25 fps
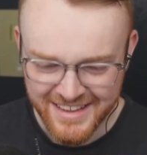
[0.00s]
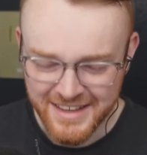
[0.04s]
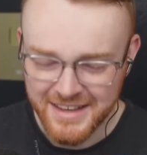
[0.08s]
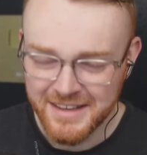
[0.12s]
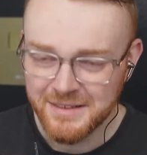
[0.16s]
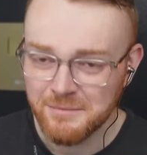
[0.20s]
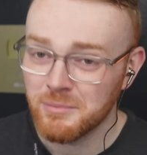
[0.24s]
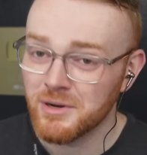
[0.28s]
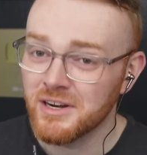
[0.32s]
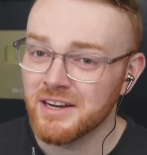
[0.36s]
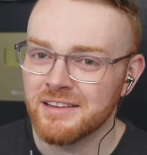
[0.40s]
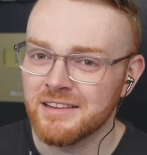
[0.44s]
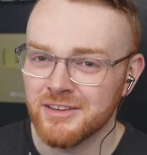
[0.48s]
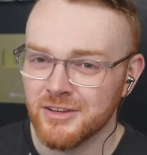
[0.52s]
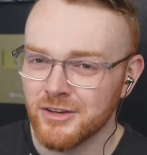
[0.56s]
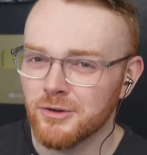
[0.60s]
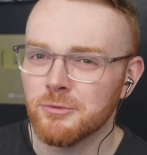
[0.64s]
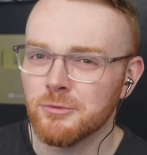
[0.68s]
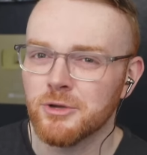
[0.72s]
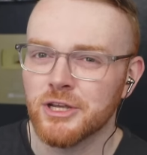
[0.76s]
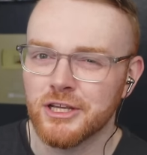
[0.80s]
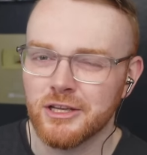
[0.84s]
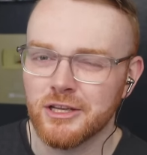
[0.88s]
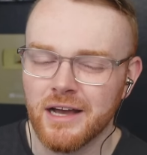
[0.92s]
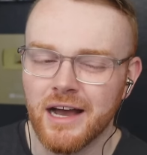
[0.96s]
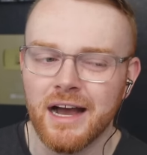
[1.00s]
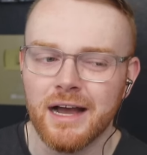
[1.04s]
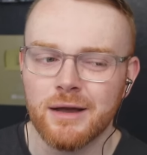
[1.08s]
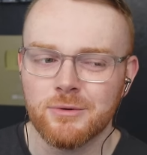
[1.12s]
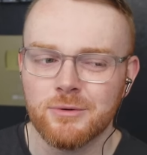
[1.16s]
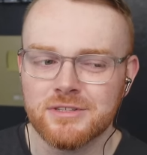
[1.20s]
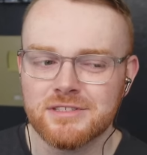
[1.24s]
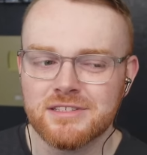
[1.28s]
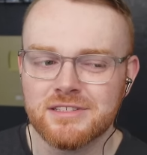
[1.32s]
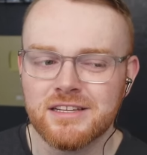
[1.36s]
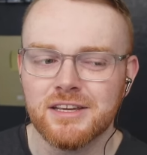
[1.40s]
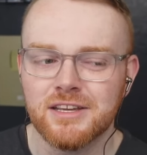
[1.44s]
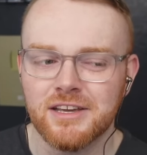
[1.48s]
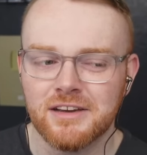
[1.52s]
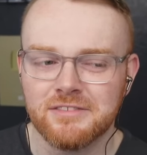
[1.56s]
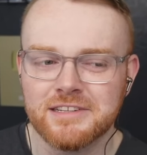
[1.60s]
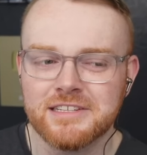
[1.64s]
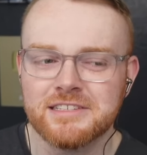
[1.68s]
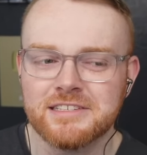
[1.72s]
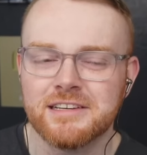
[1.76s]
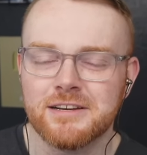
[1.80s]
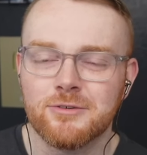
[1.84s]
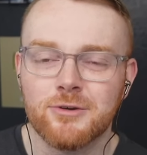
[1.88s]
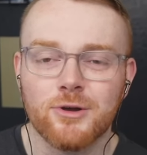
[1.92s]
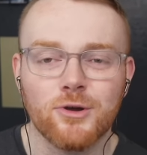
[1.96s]
But you, I would say you have to
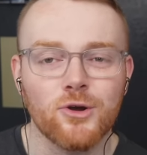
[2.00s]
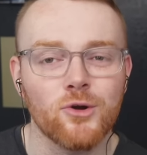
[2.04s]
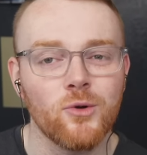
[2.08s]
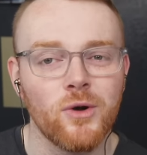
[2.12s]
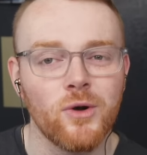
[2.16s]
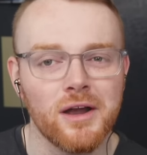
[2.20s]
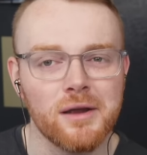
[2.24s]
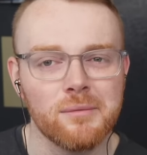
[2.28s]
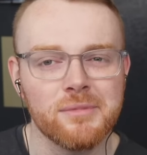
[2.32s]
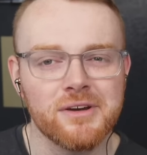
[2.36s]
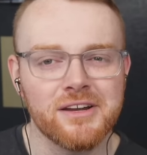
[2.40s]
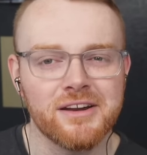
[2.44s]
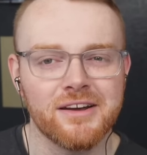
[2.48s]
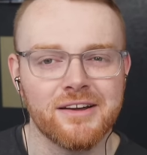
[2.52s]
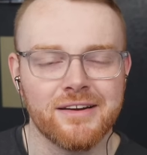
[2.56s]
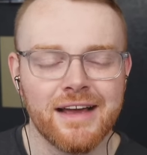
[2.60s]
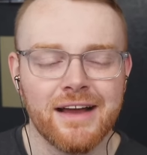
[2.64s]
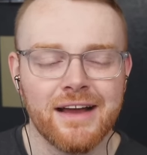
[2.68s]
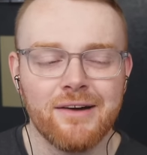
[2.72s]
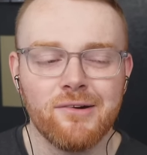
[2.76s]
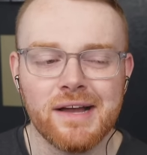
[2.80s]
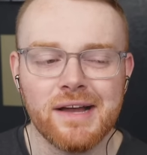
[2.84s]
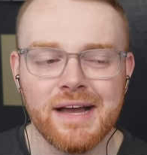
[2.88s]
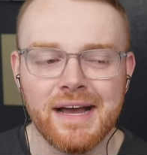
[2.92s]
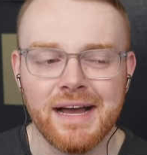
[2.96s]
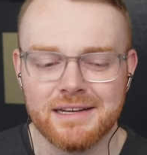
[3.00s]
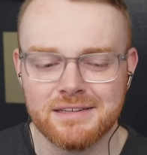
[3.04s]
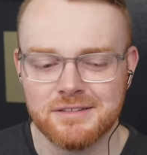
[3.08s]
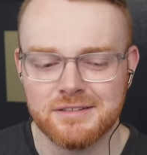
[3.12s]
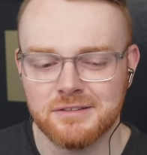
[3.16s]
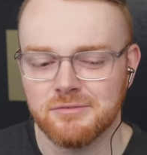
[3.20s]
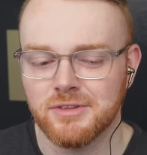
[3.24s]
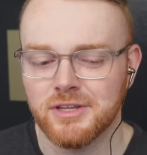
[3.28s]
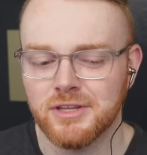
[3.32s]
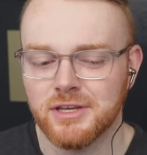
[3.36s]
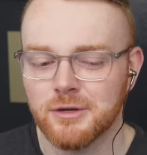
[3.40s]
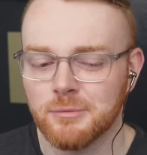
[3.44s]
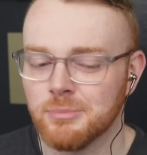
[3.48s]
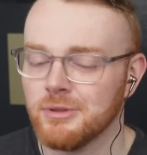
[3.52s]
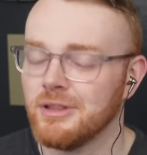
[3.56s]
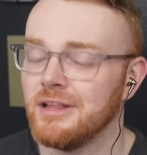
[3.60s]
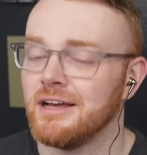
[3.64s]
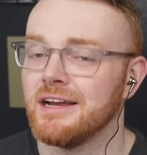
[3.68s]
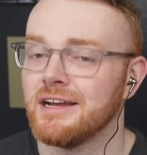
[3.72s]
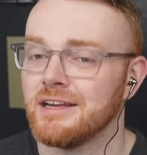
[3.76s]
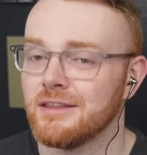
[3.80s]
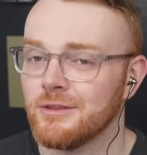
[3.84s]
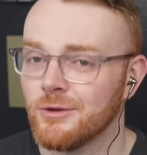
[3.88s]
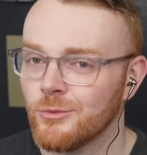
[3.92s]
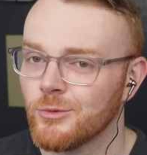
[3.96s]
set a requirement on how actively you're
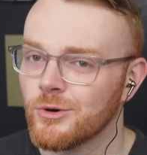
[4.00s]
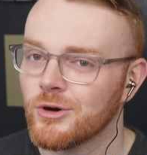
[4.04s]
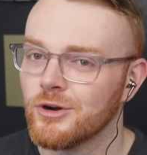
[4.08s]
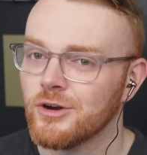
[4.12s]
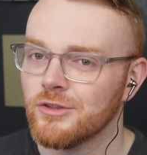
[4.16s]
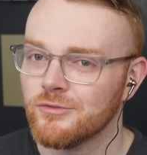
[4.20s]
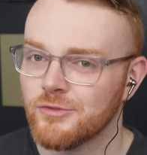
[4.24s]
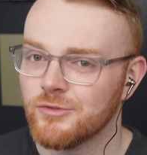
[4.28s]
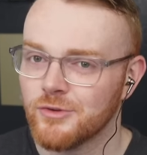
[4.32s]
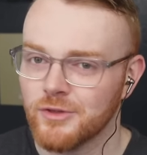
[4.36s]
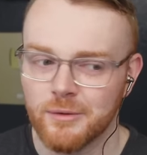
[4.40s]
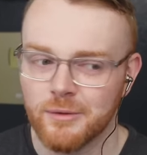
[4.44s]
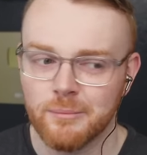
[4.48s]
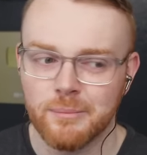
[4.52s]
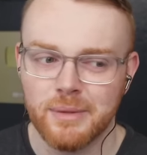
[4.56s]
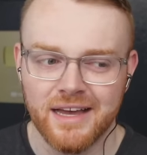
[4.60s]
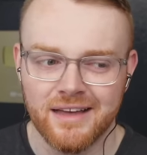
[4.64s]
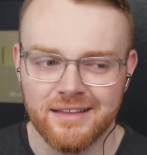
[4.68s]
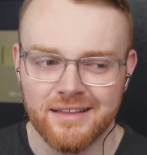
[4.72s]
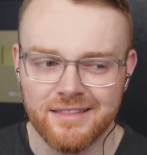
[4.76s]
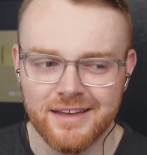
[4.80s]
playing the world for the bet.